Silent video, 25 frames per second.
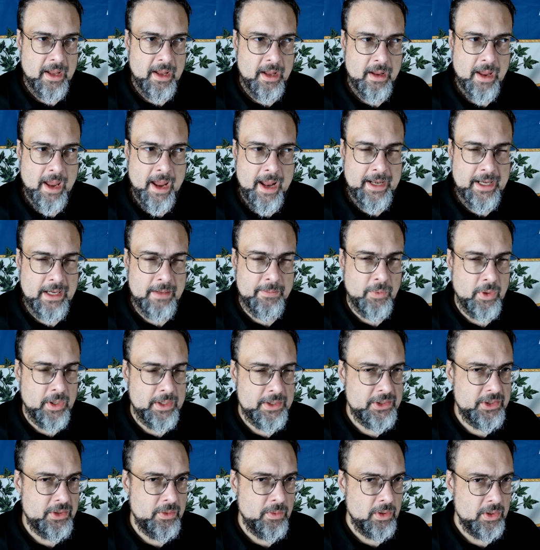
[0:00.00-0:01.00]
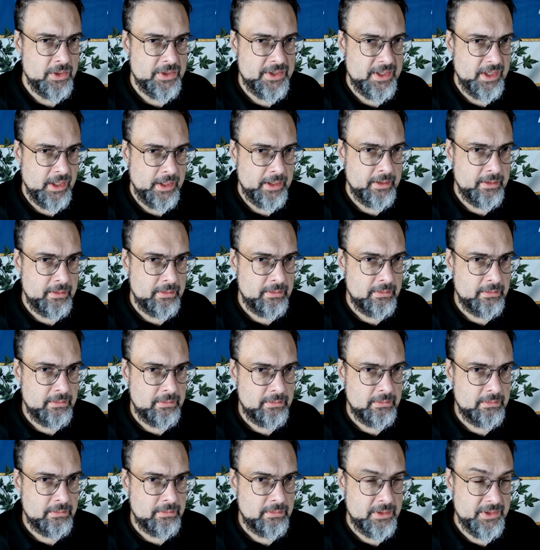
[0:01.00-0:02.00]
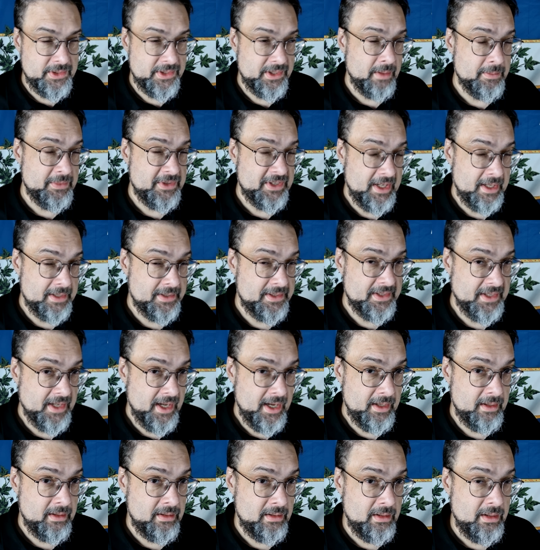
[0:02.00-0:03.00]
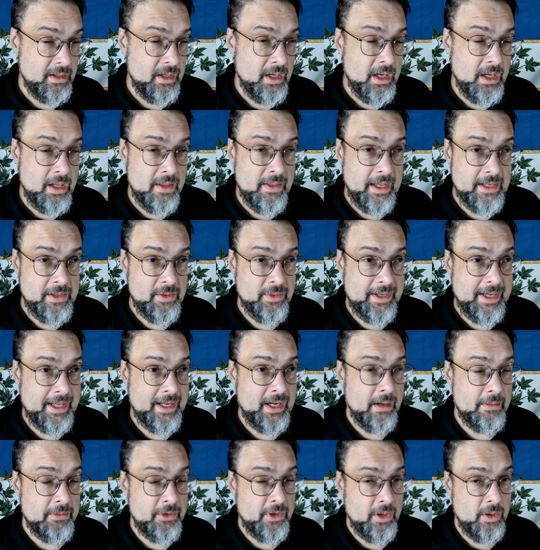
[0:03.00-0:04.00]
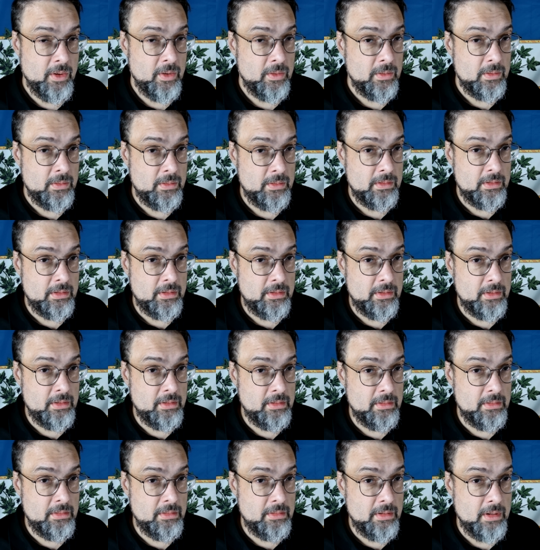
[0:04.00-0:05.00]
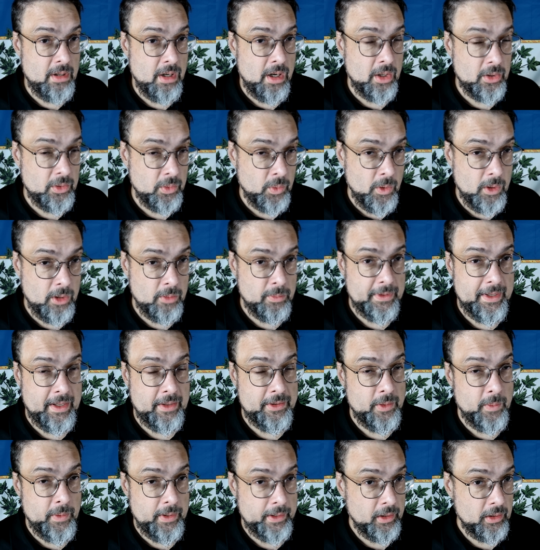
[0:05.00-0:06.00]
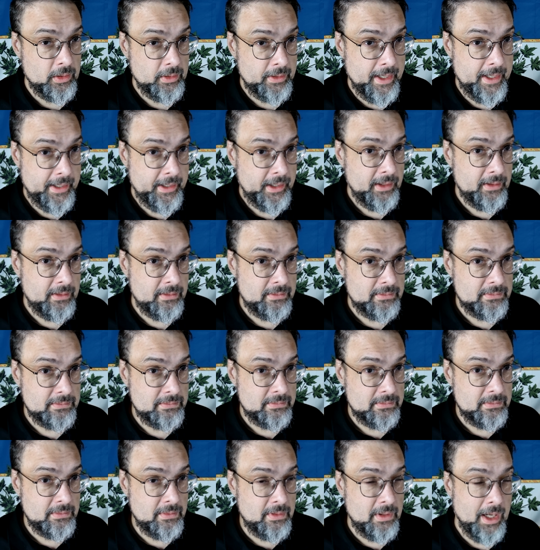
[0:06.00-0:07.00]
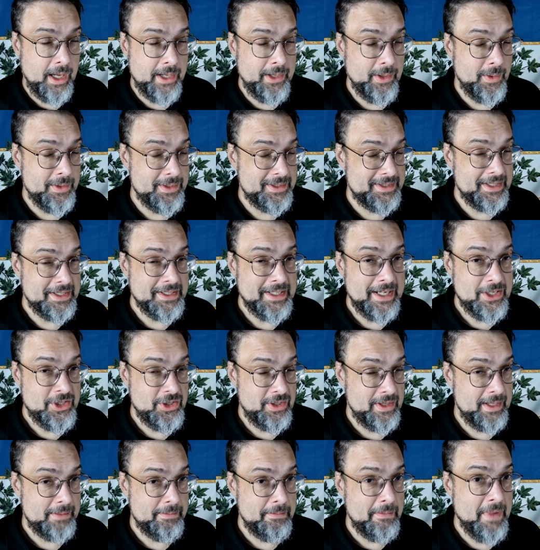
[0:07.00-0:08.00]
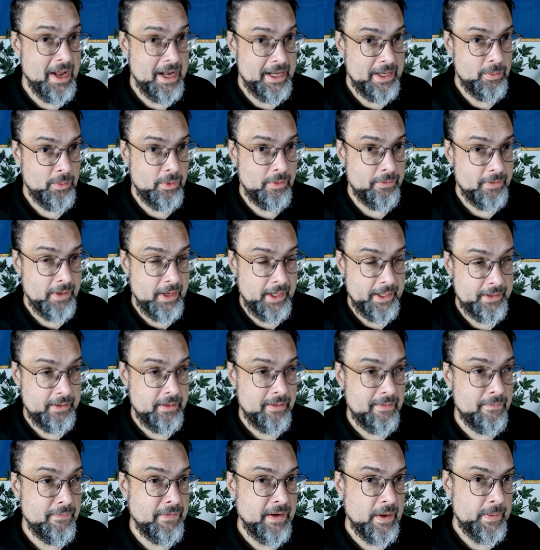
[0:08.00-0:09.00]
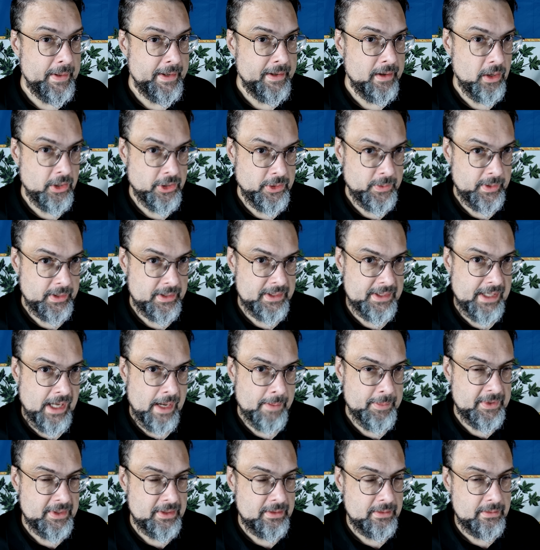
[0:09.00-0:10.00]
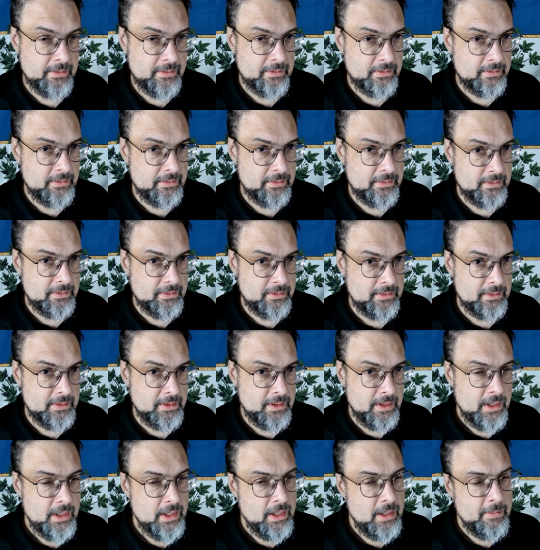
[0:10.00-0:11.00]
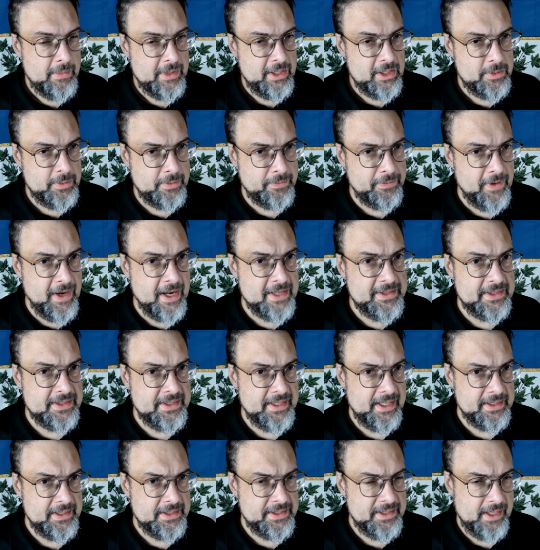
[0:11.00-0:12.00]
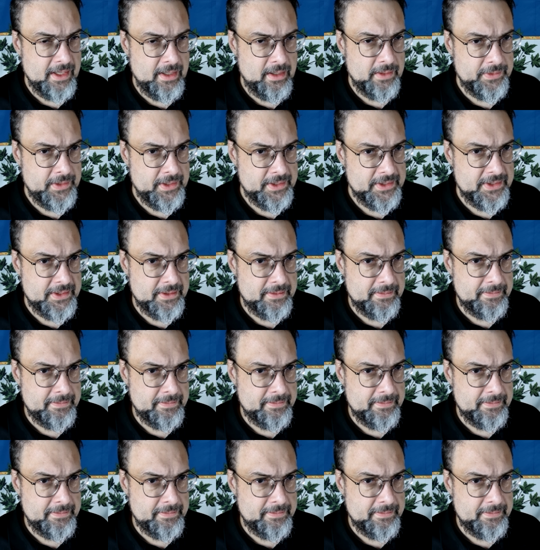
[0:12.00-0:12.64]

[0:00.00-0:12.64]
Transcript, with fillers: anyone to her son. Some saints say that you cannot know our Lord without knowing Our Lady. I know it's a teaching that many will find very hard to accept. Here's what Francis had to say on this.